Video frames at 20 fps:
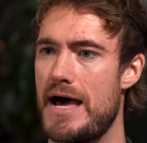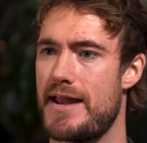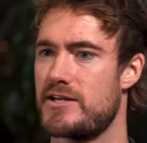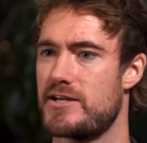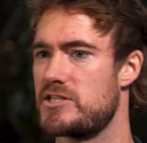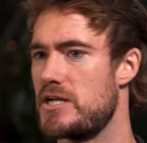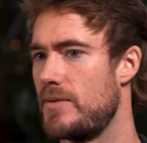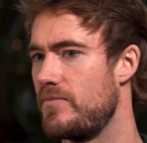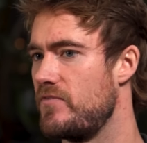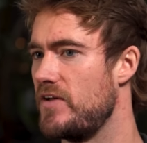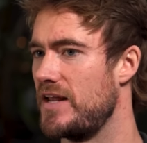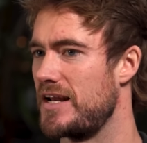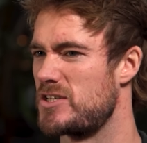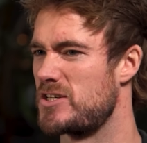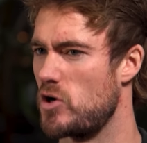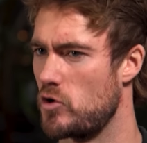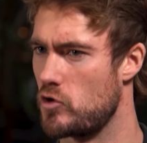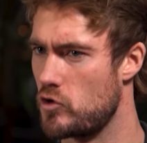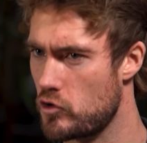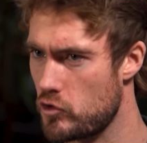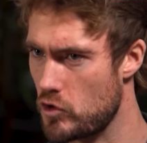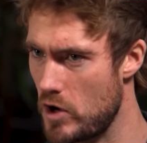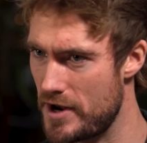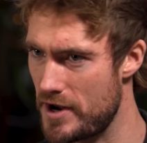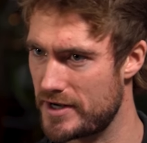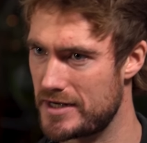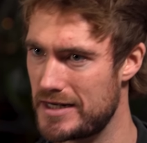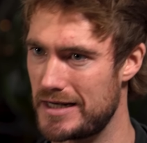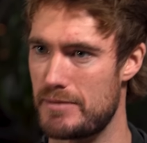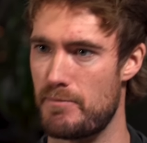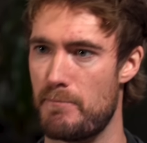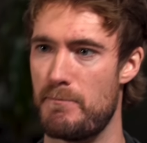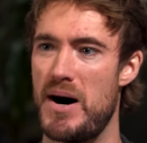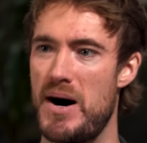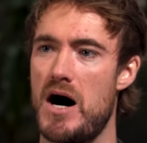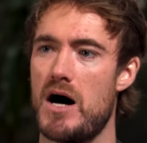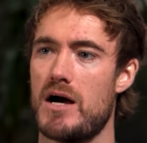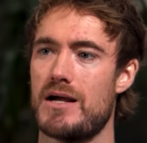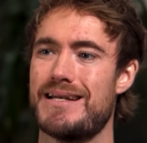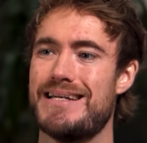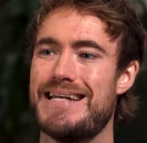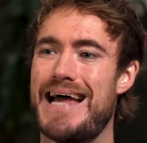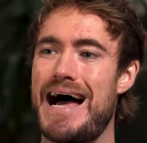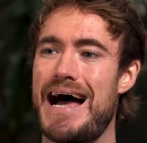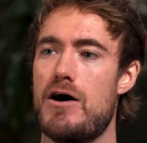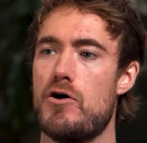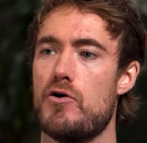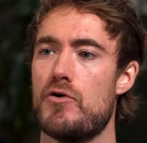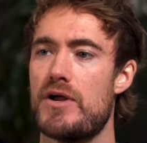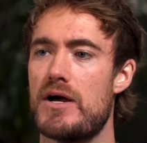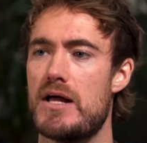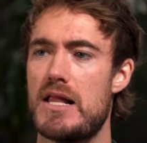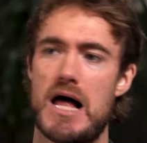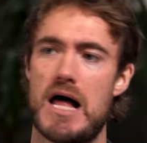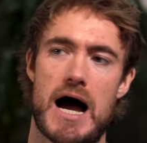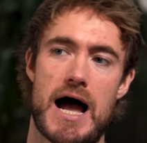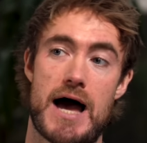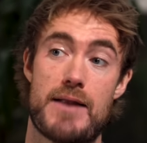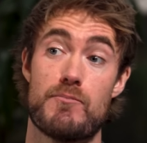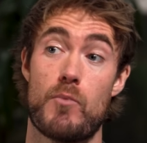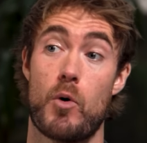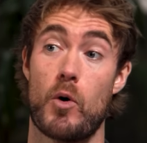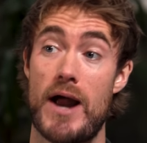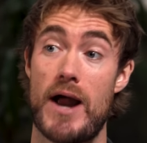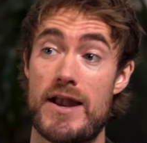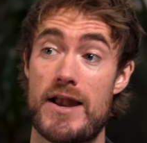And I stopped feeling so chronically bogged down. I had more